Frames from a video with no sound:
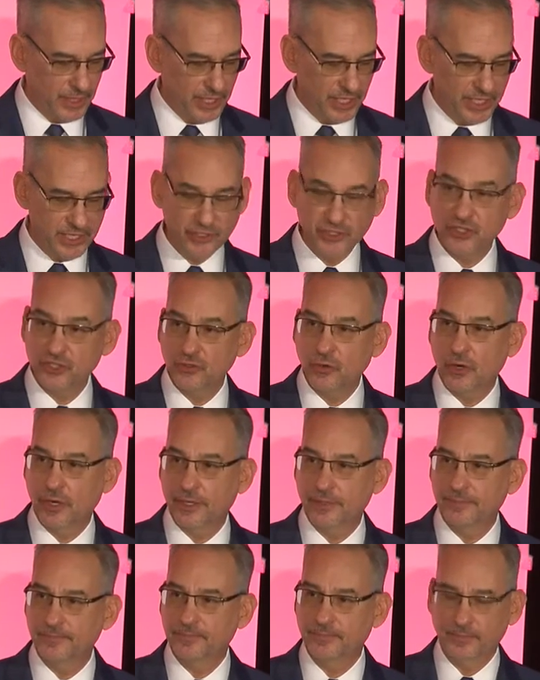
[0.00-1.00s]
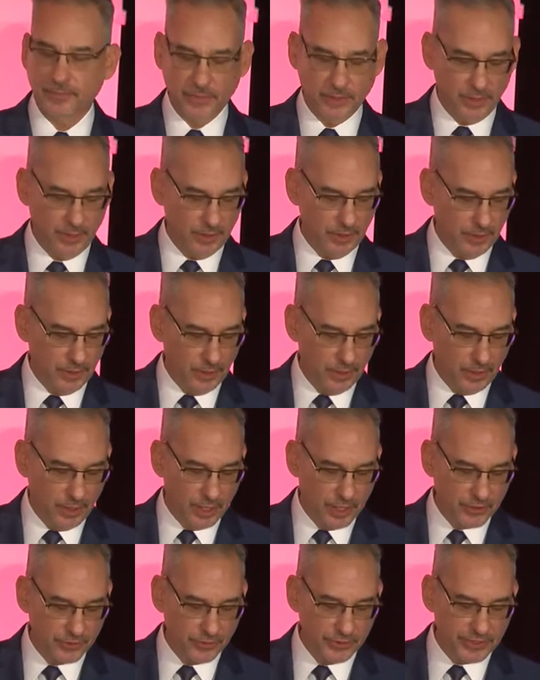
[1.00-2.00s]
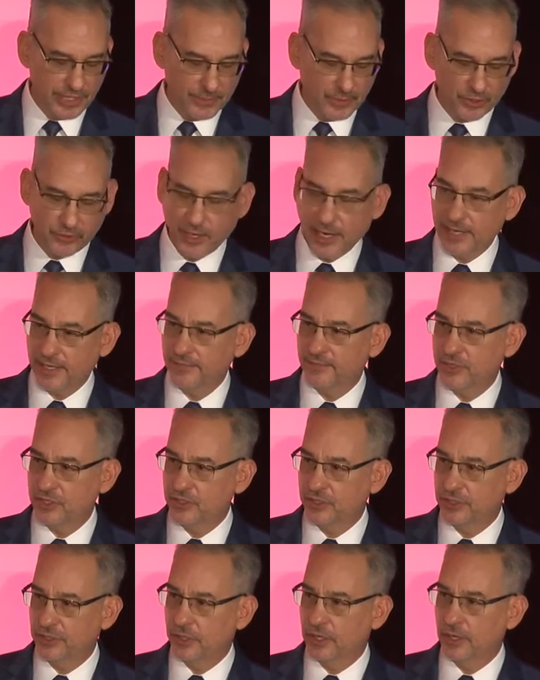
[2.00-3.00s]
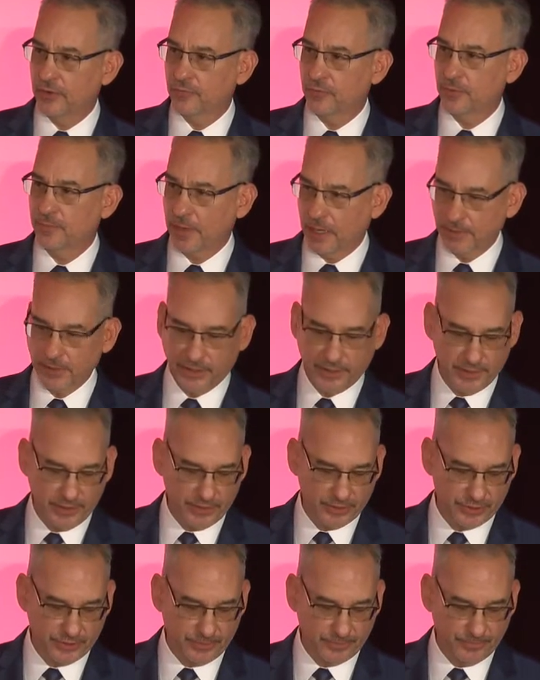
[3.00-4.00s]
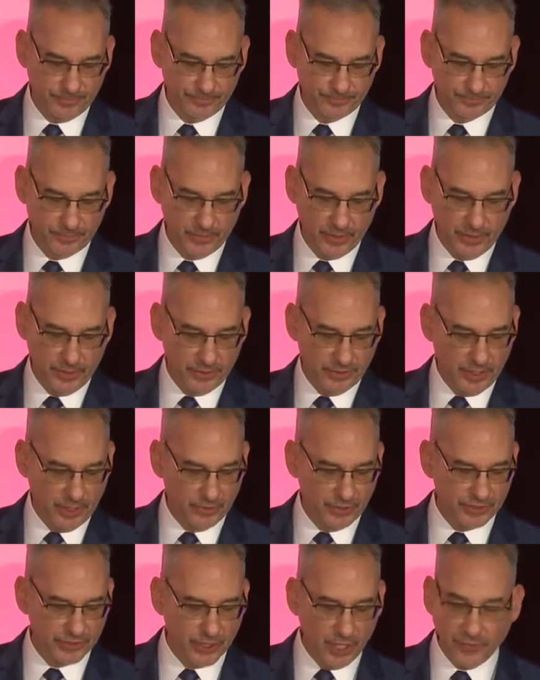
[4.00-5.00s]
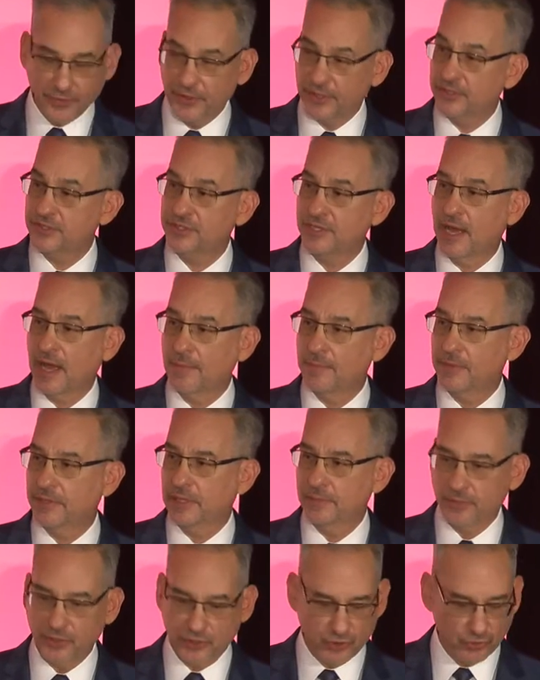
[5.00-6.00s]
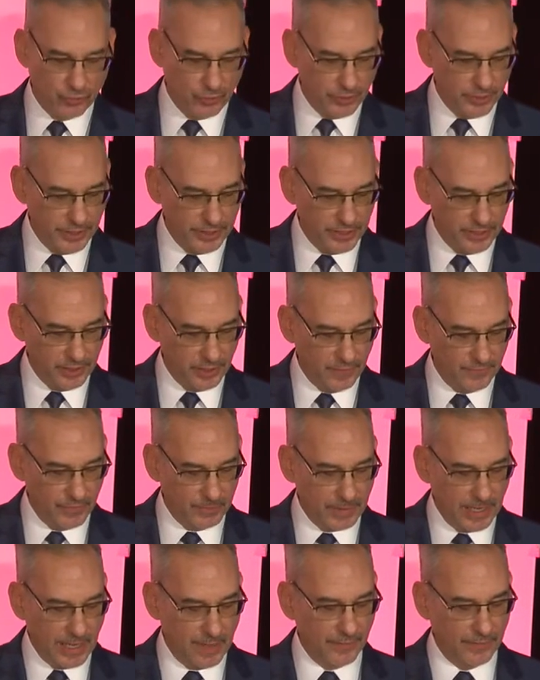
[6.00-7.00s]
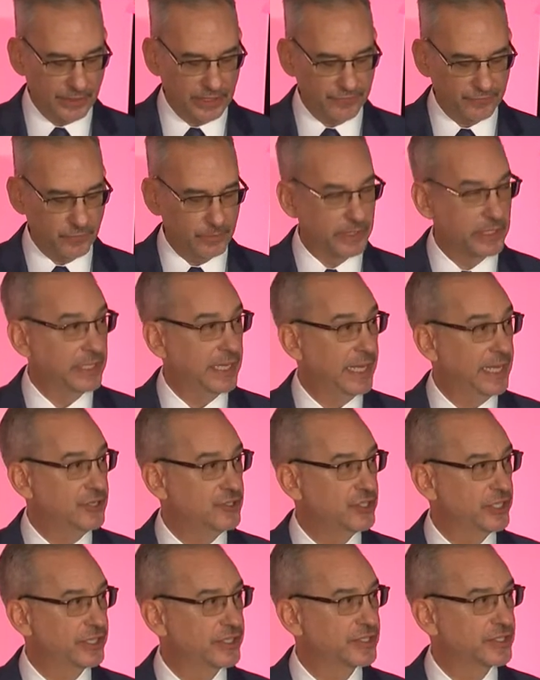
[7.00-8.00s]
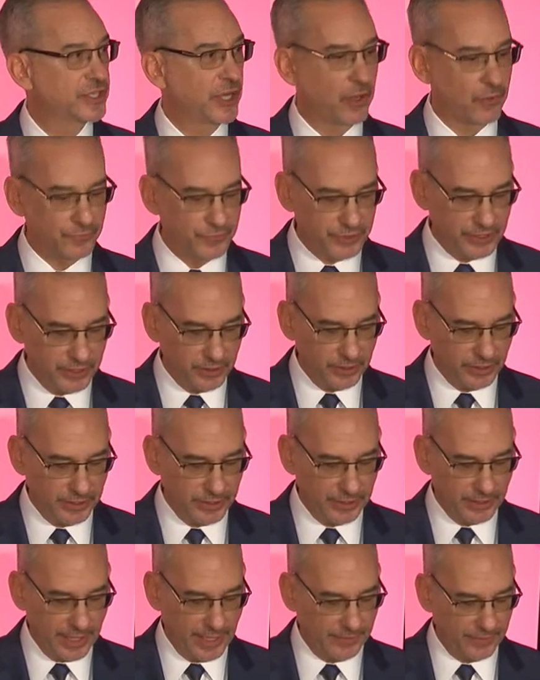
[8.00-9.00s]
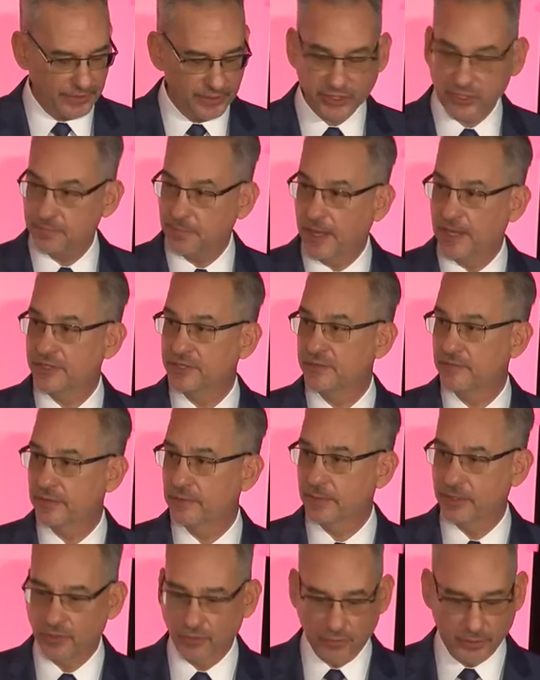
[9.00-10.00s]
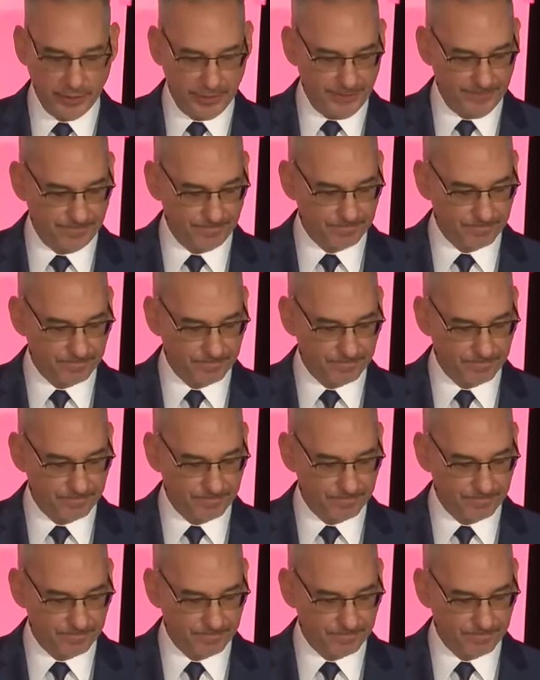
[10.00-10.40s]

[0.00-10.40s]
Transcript: In short, under the democratic vision of republicanism, there is nothing stopping a majority of the polity from engaging in self-dealing at the expense of the minority.